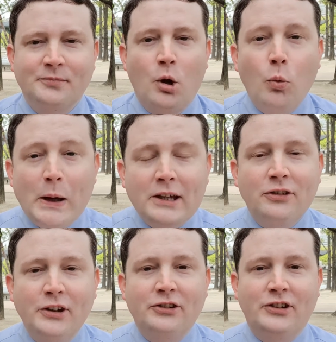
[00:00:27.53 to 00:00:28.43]
week
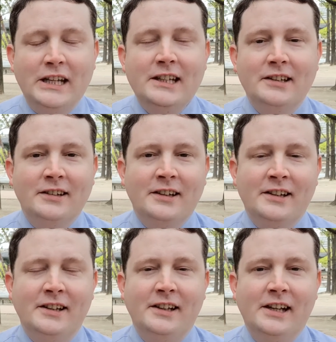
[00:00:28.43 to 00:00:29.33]
16
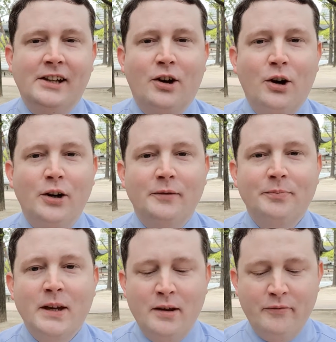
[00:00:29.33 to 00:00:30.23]
in our
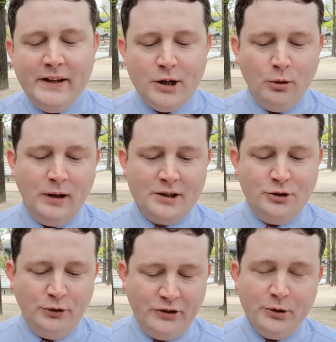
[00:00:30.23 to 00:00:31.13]
video
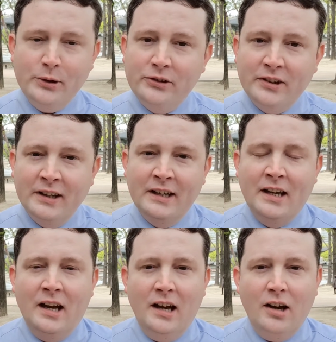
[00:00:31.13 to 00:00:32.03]
lecture series.
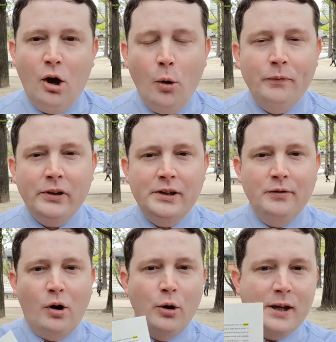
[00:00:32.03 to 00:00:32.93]
Hopefully
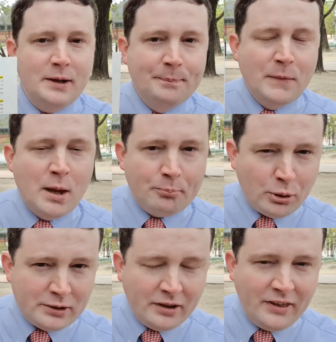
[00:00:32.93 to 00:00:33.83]
you've already
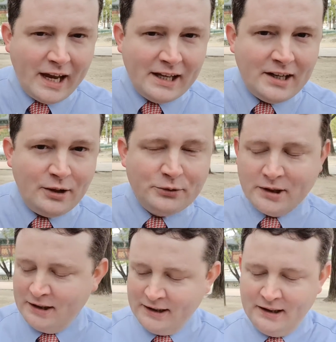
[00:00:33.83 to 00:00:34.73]
printed the handout.
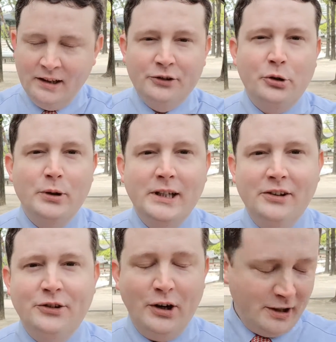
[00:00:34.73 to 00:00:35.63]
Let's go ahead and get
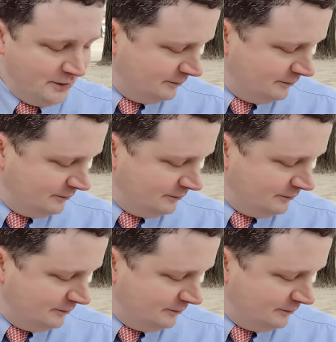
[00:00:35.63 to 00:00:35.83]
started.